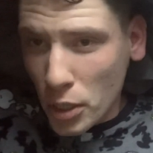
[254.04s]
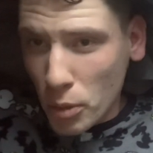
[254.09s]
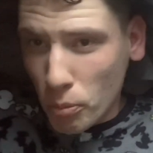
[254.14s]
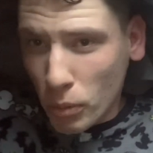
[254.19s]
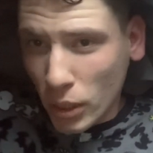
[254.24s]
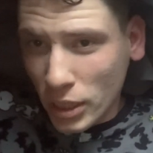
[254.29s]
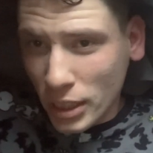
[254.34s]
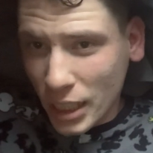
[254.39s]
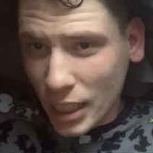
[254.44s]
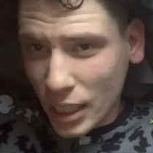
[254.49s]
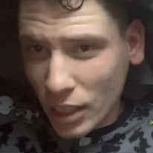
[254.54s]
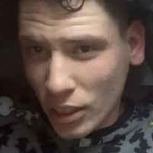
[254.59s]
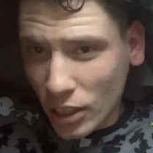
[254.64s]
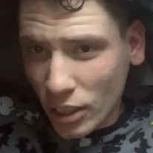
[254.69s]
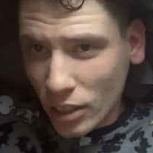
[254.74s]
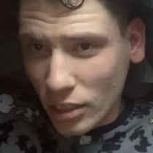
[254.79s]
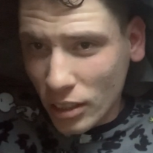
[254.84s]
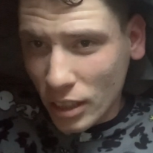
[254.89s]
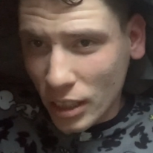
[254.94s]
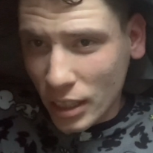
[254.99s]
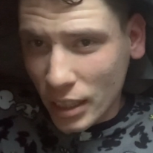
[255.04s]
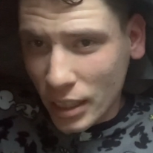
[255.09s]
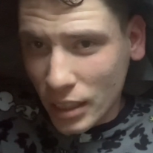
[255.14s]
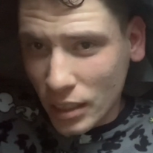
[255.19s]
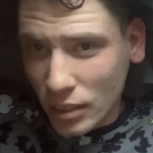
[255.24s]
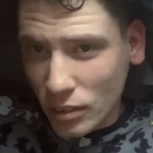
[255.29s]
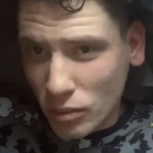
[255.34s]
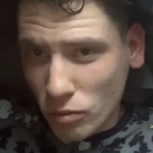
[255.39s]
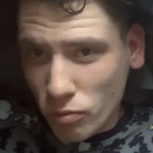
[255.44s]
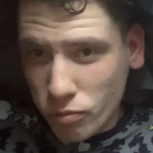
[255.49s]

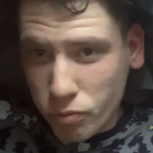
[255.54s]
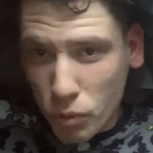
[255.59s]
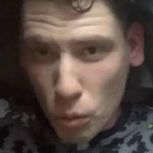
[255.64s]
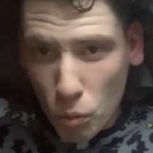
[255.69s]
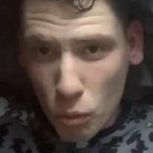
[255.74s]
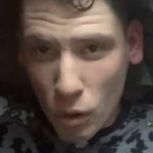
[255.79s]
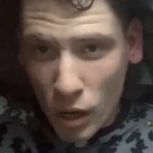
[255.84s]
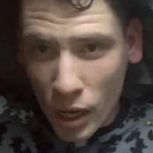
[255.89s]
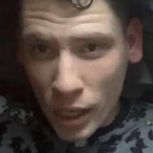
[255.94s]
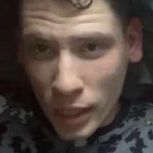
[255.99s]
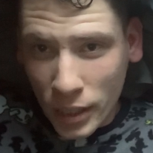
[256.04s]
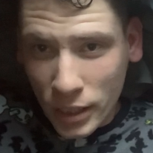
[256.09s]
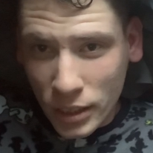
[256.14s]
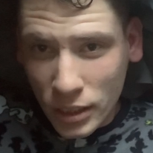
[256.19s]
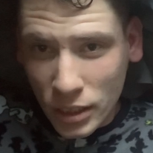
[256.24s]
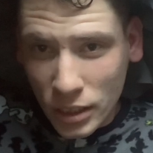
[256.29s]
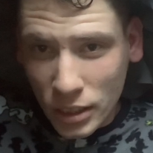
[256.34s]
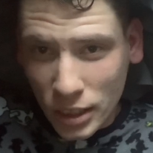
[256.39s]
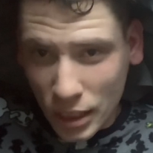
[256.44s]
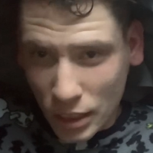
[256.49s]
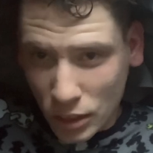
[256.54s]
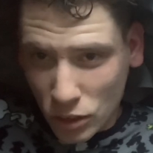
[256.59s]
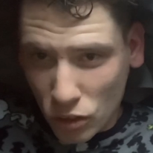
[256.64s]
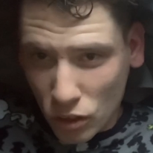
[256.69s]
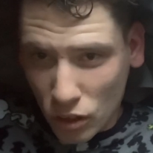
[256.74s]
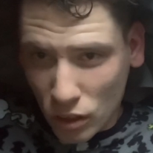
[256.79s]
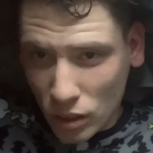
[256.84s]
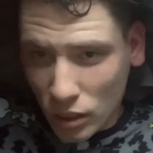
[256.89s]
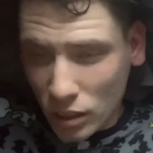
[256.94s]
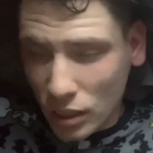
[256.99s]
particularly for one,
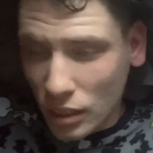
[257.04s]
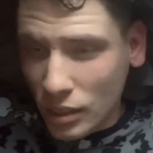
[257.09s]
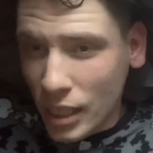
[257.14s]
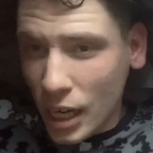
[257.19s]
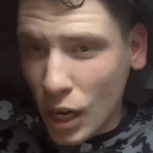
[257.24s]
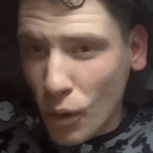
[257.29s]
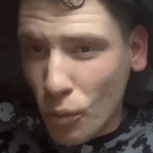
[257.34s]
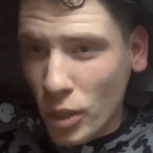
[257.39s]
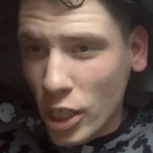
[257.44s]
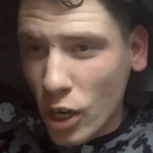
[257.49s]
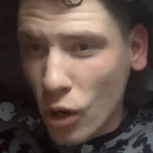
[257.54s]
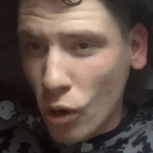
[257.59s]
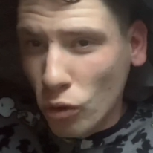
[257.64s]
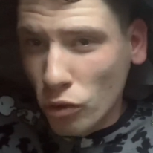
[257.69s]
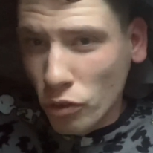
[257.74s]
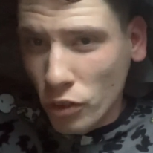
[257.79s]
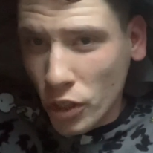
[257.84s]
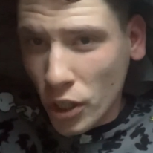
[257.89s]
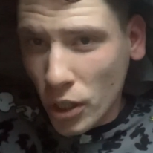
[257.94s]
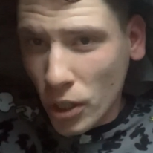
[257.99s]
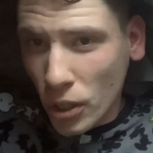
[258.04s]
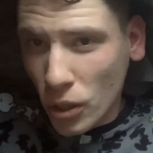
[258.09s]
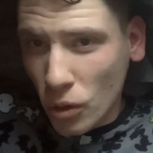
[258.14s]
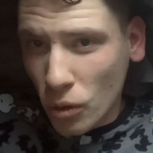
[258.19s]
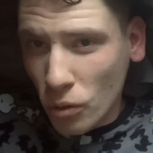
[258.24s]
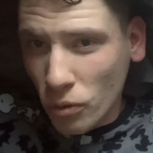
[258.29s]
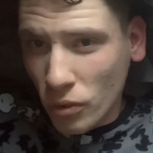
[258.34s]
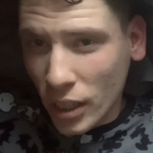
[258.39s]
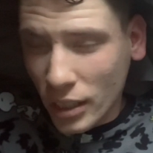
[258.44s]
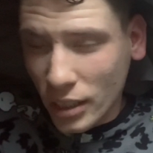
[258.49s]
TikTok. Now, we all
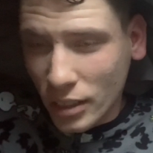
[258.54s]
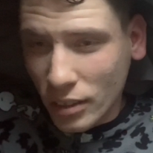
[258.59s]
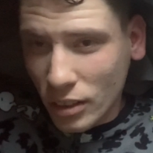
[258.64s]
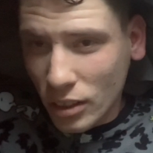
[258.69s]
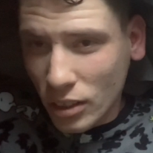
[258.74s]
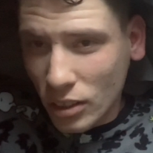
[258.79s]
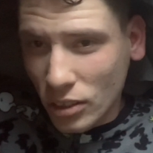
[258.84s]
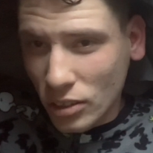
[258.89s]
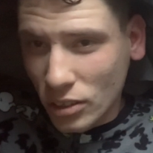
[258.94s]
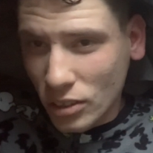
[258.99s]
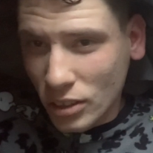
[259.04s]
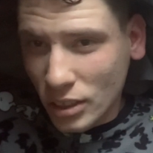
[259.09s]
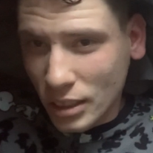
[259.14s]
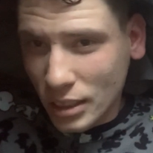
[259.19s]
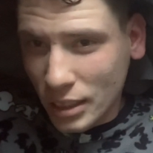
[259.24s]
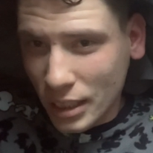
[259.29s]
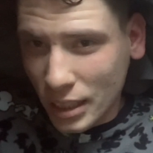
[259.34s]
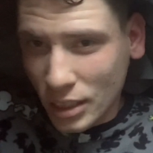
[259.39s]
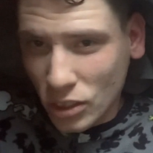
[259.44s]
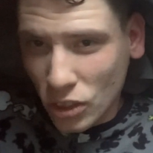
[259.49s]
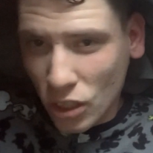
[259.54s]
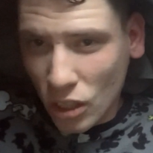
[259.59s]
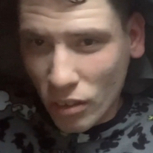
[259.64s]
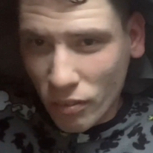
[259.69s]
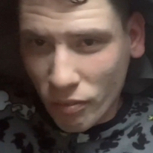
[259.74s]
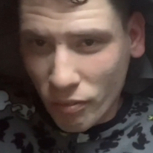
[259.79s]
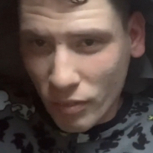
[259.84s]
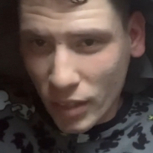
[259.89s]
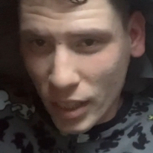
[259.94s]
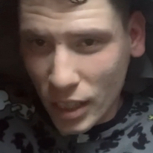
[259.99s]
know that there's
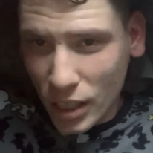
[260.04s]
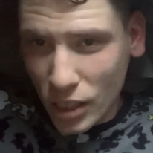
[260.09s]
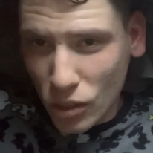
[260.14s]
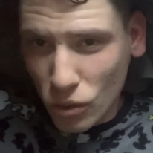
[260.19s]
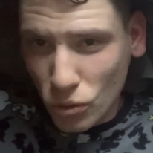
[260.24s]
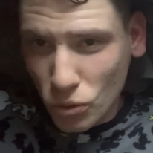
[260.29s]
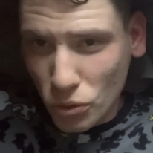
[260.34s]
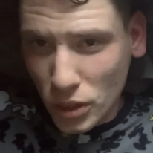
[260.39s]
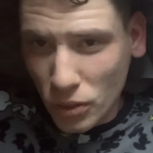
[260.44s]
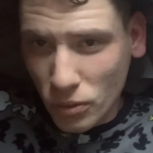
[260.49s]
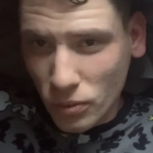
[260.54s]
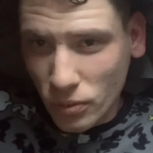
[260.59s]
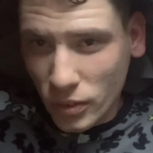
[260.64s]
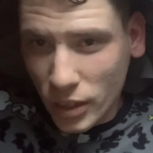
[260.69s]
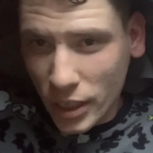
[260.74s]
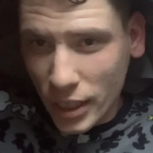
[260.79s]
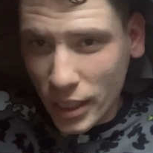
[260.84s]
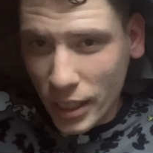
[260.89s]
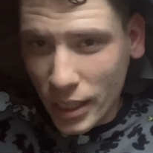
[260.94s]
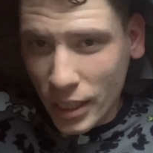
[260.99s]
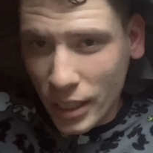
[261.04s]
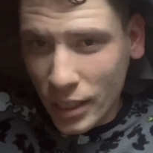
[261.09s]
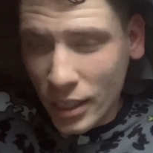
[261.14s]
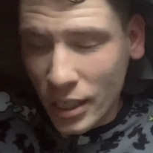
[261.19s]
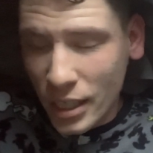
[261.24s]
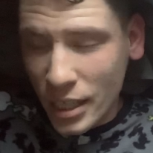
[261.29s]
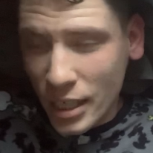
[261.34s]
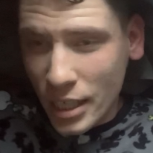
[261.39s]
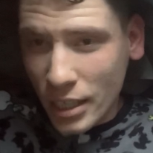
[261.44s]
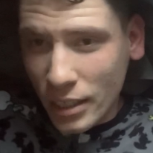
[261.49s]
TikTok videos out
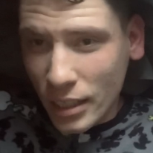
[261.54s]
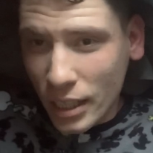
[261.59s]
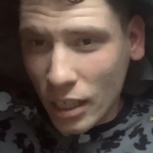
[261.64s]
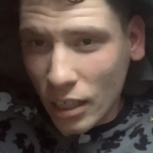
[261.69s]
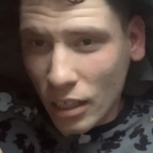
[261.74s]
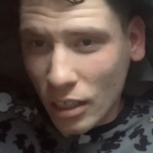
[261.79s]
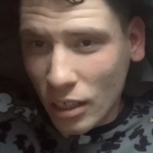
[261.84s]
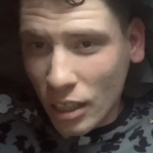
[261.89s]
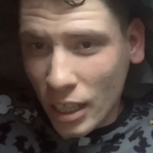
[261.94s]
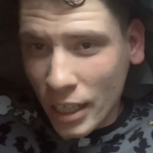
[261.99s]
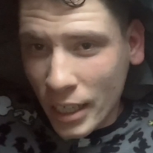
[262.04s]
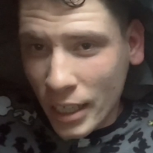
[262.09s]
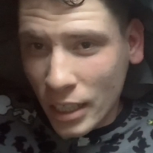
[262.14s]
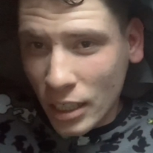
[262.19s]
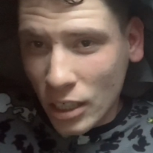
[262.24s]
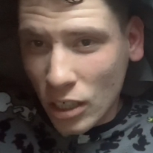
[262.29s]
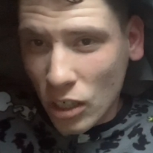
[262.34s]
there they're like,